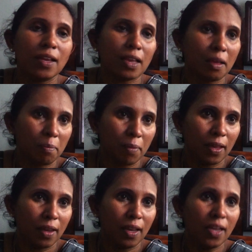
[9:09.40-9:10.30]
malaria
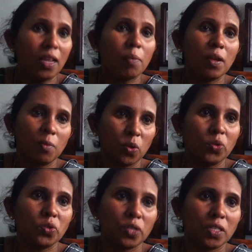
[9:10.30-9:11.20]
campaign and
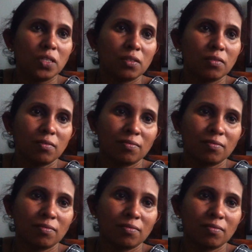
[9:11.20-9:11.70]
epidemiology.